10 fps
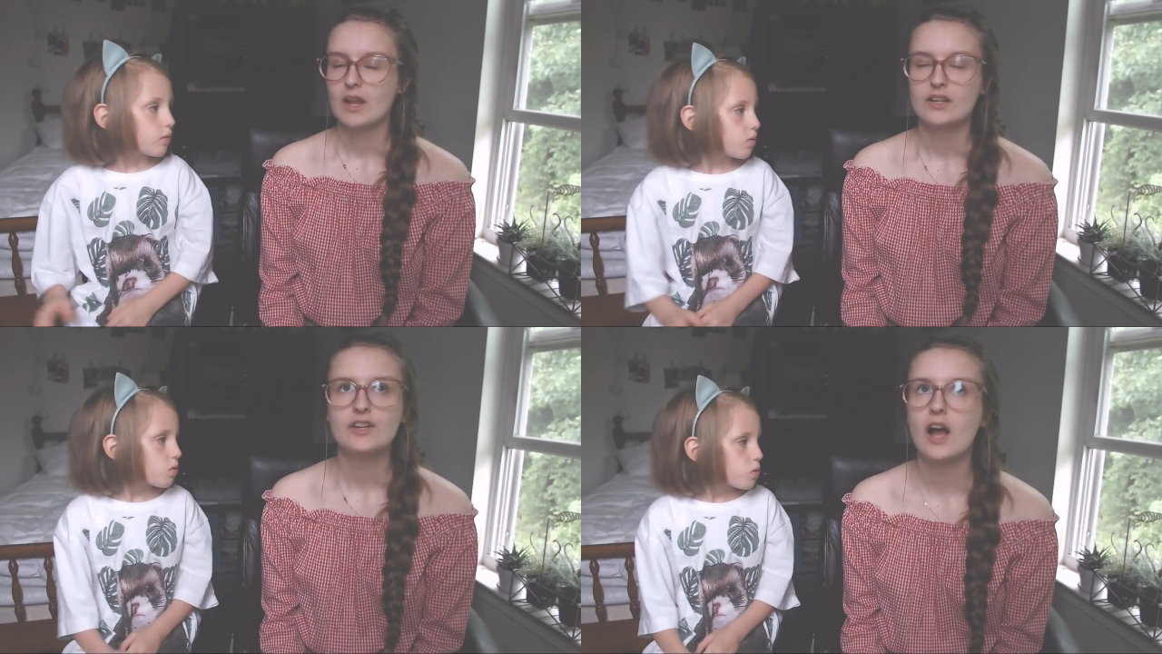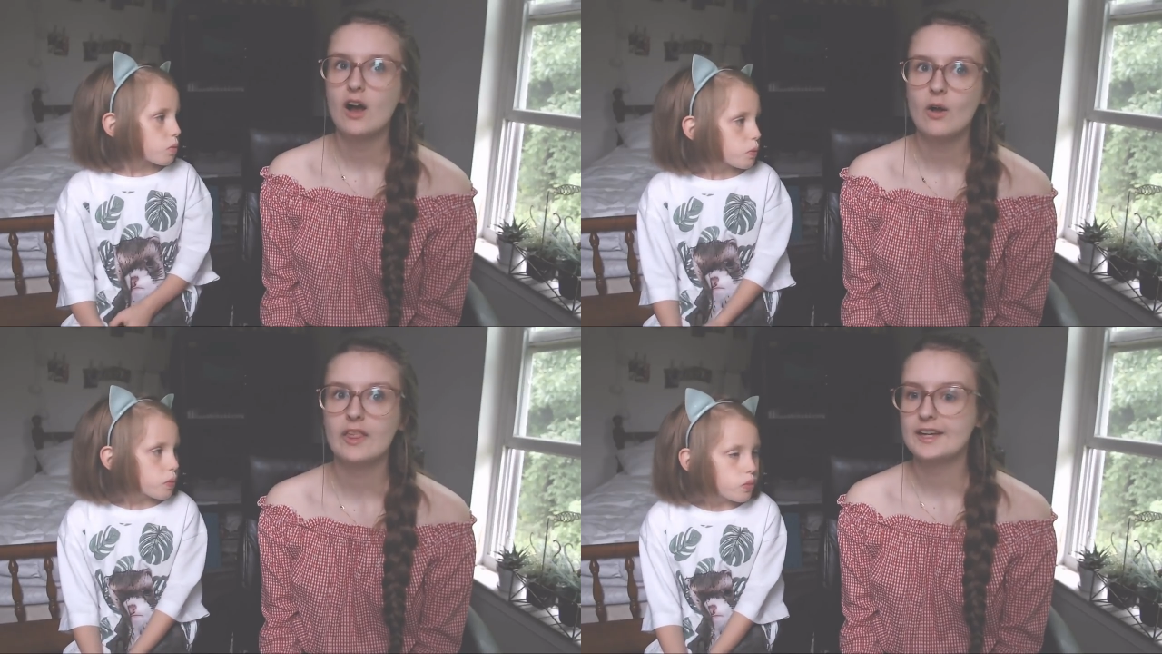
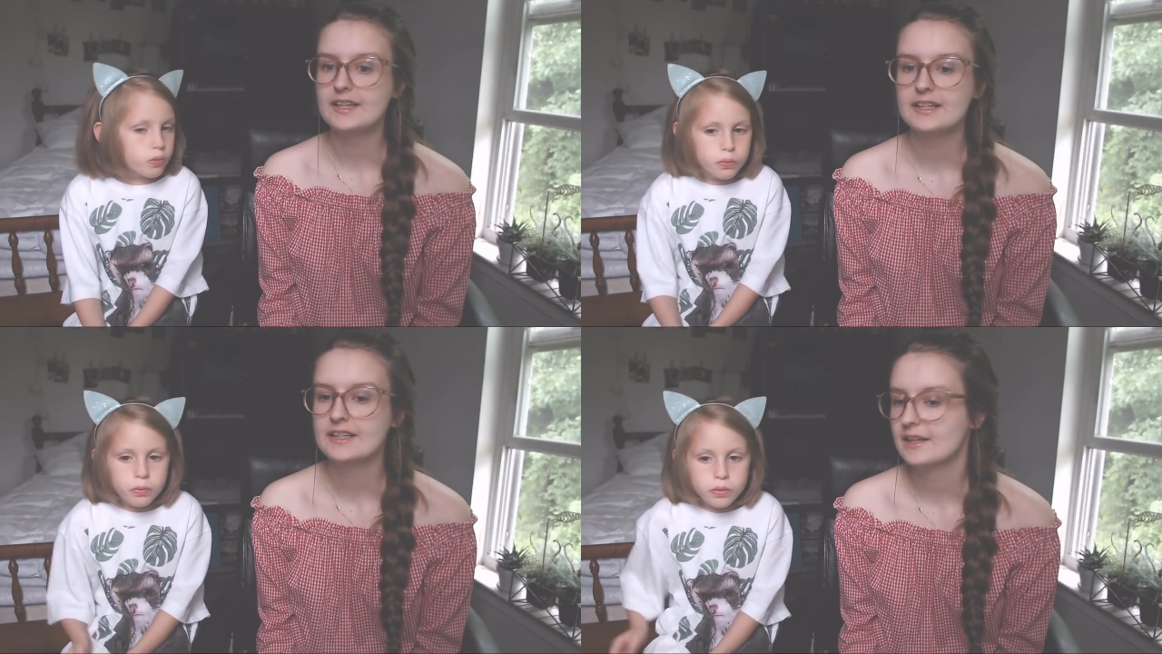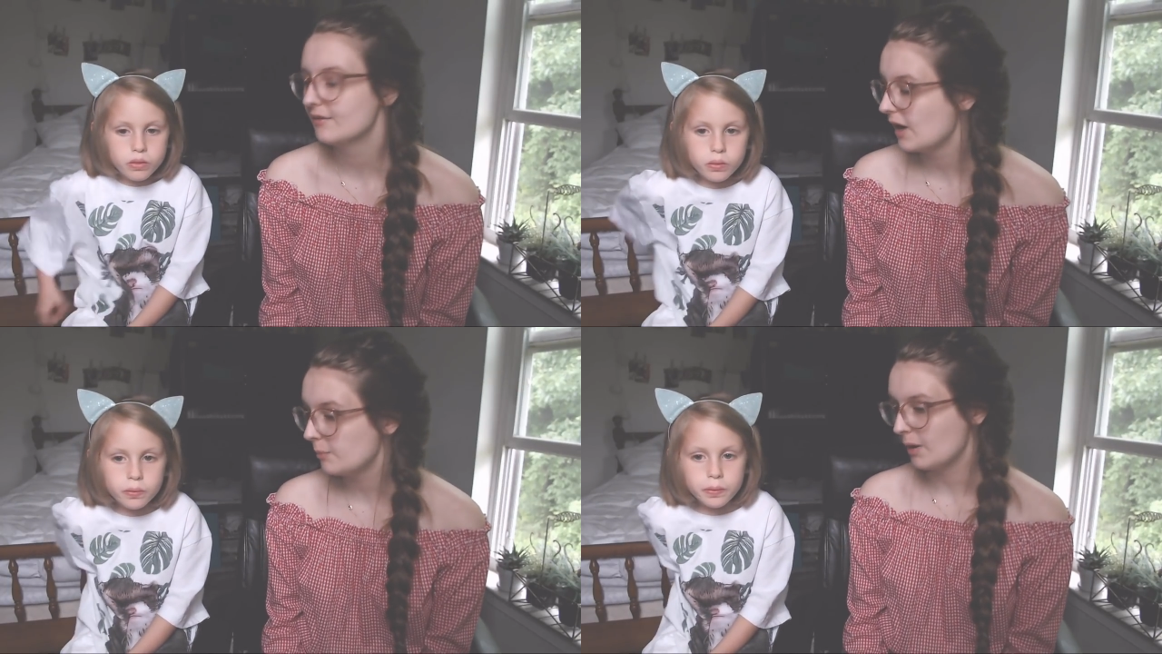Speaker 1: No, they didn't give
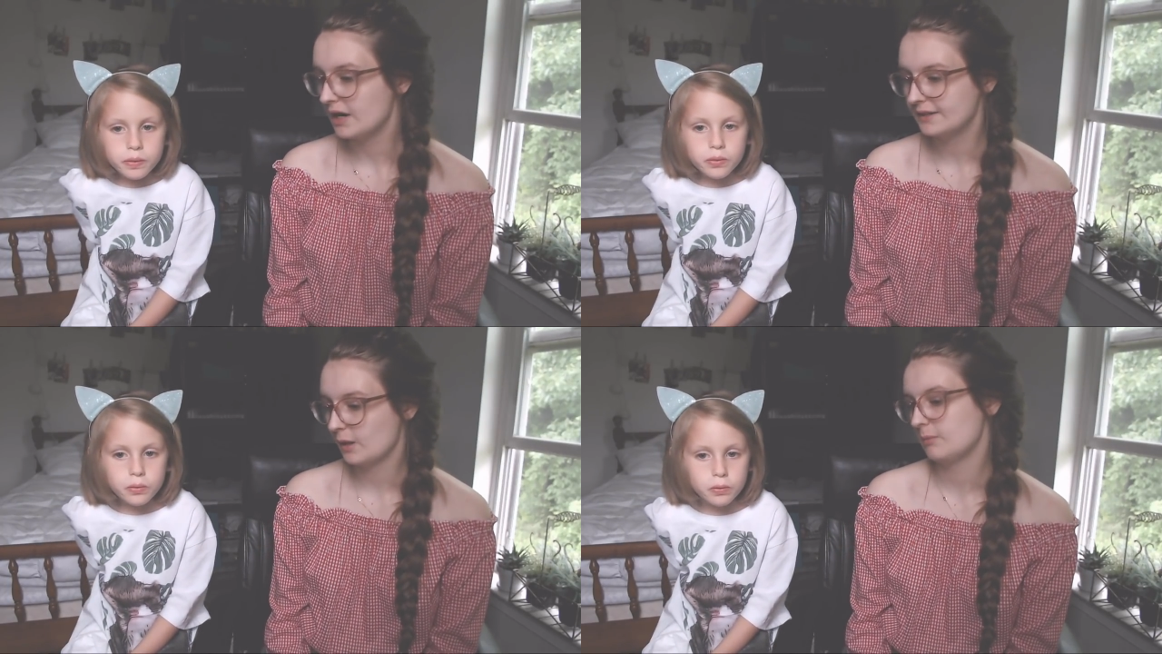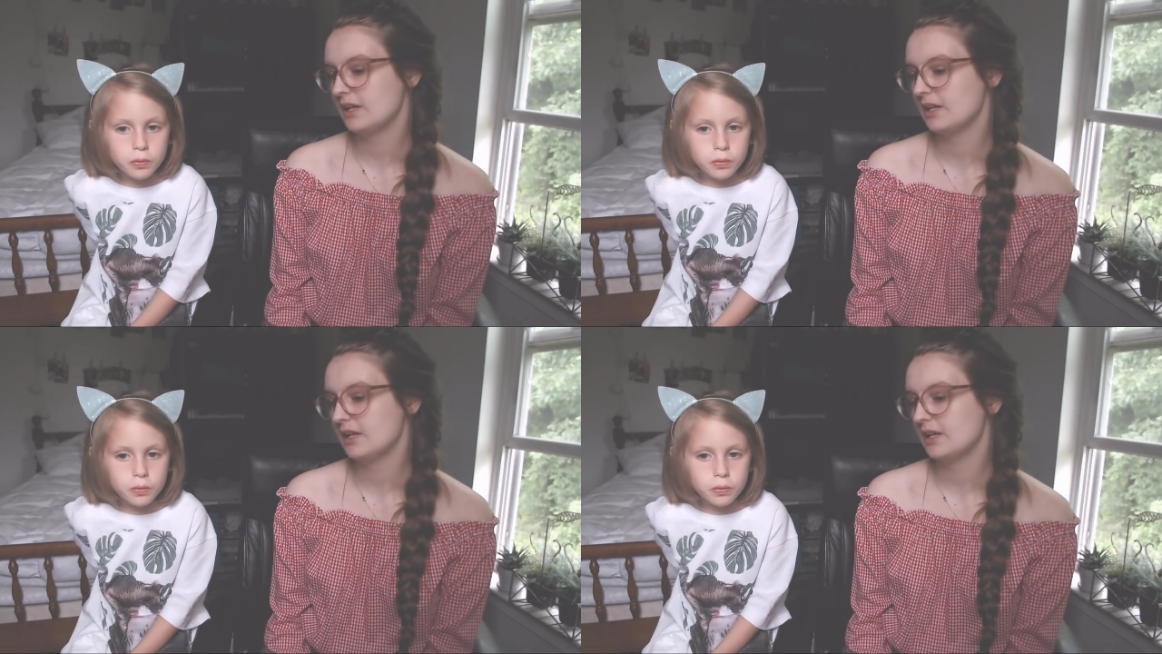up on them.